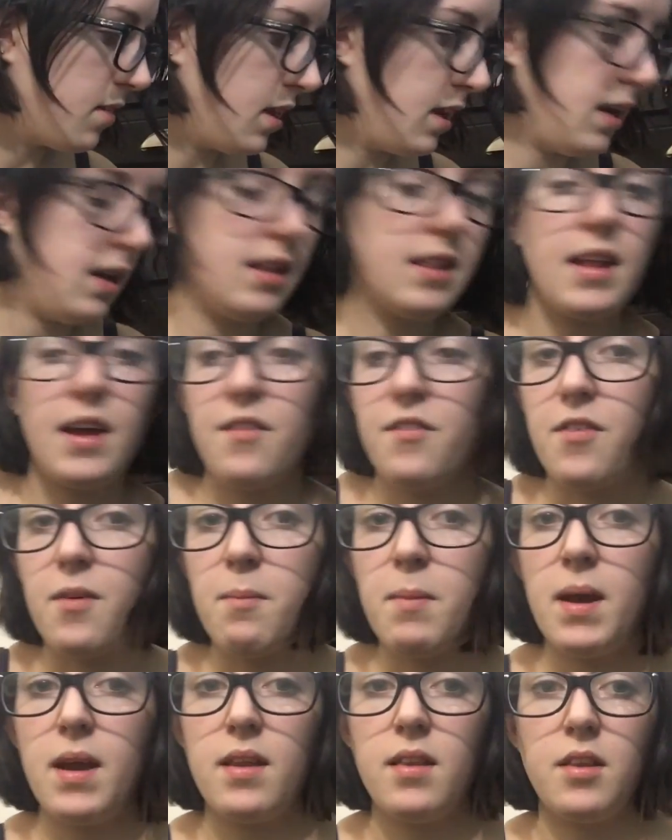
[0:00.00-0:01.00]
I need that for
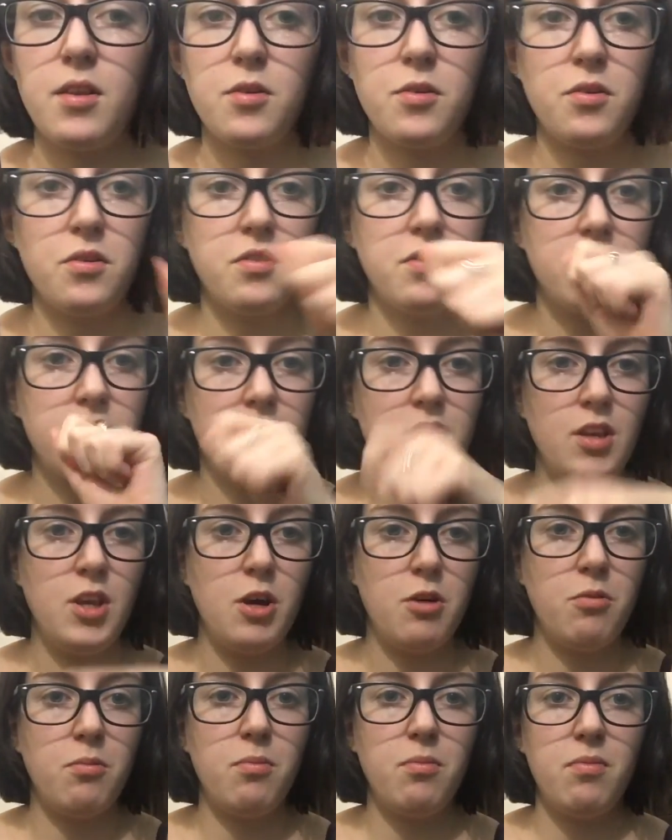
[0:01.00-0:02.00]
my little
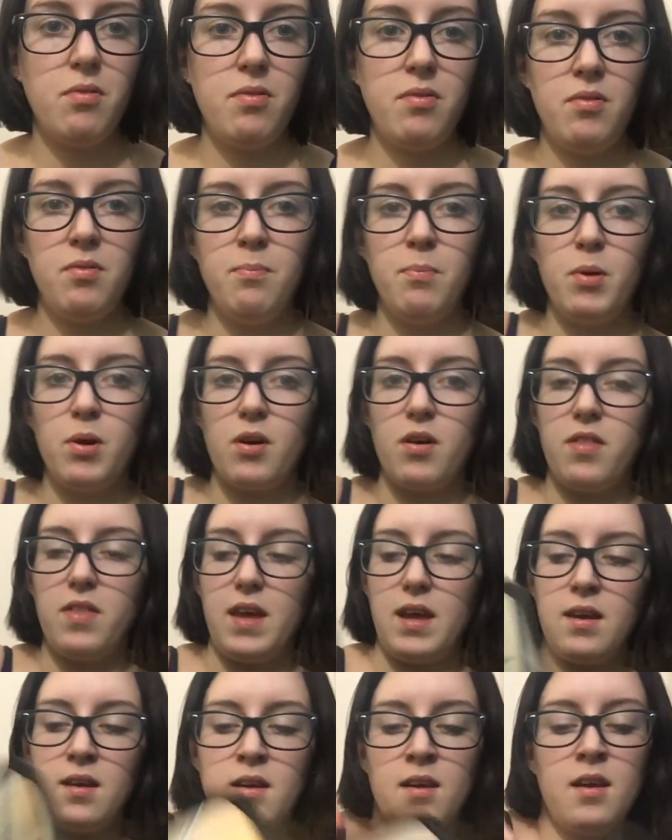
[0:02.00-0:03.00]
notebook
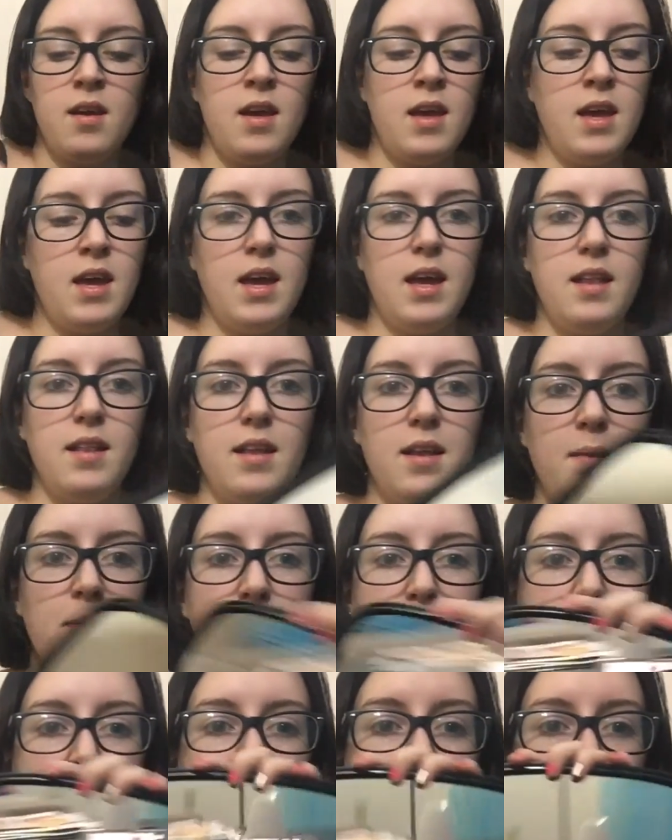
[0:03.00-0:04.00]
thing. And then a
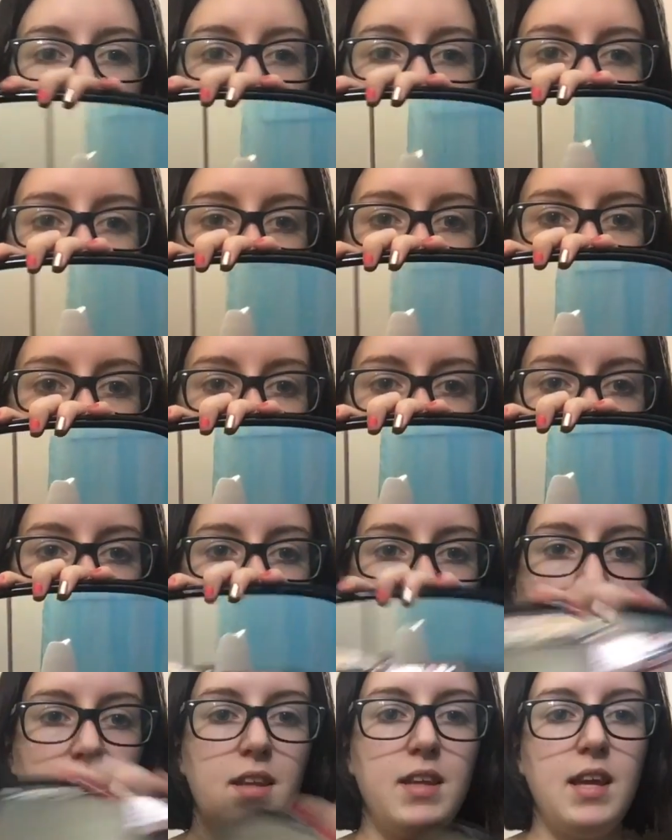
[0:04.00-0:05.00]

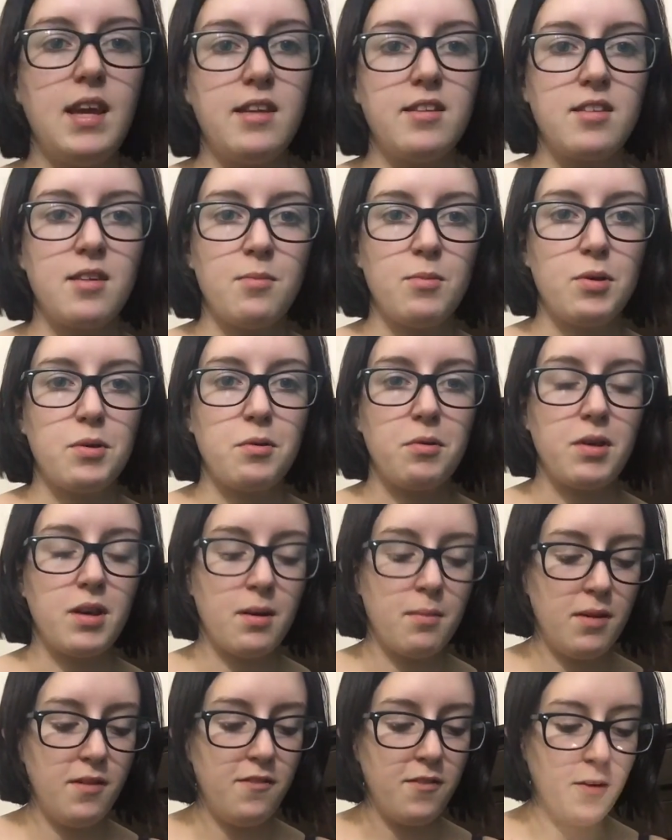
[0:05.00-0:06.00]
mirror. Yes, I'm recording
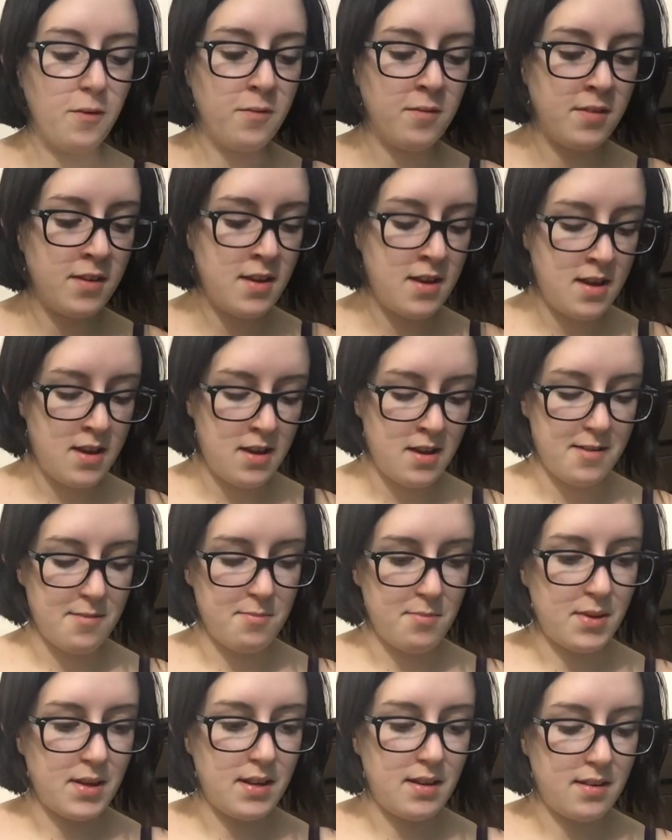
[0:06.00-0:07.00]
on my
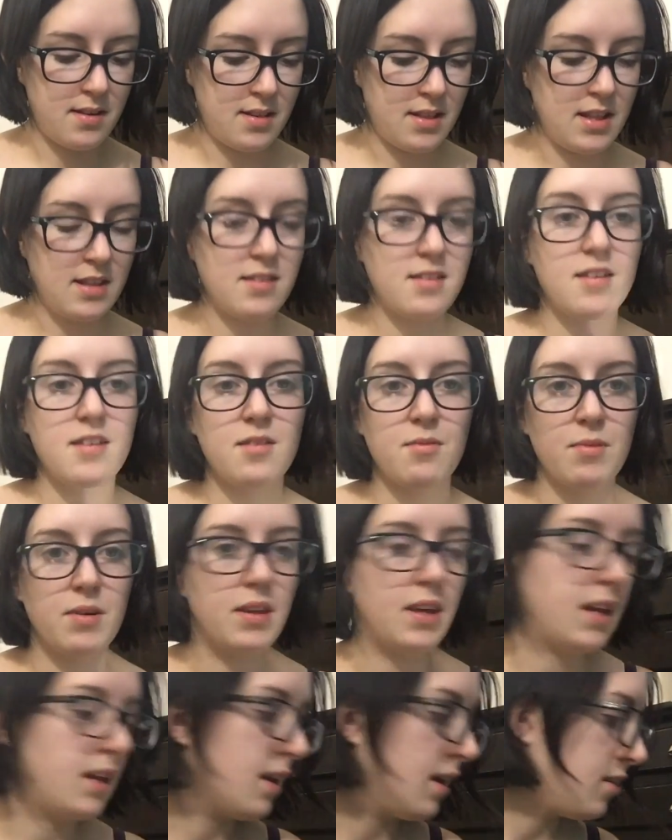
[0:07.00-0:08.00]
phone, but this is a
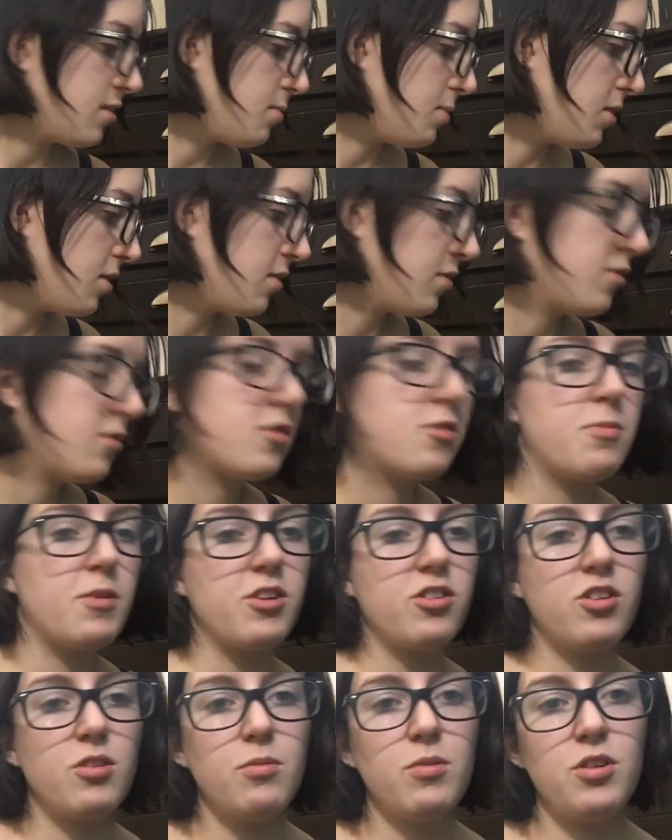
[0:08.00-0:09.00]
really nice mirror,
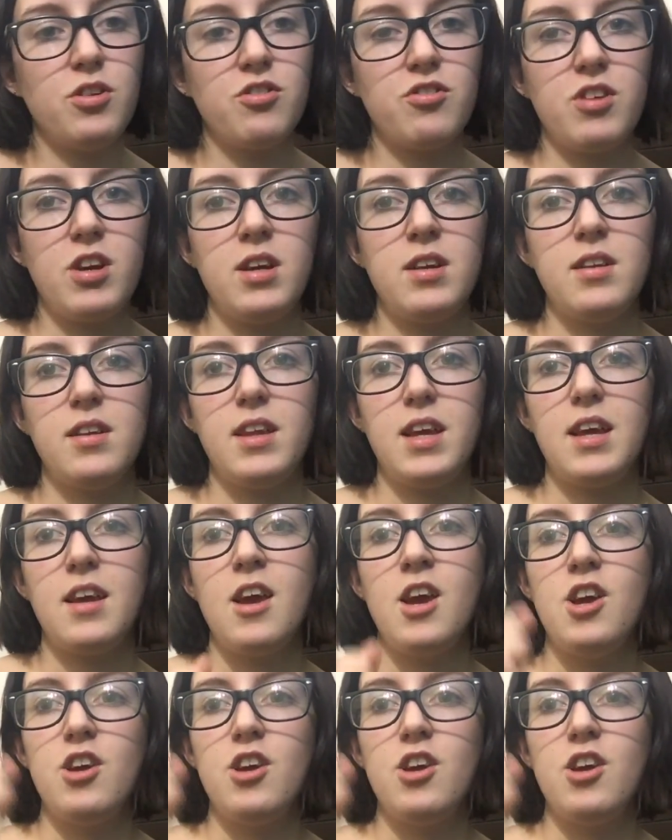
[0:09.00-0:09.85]
especially when you're trying to like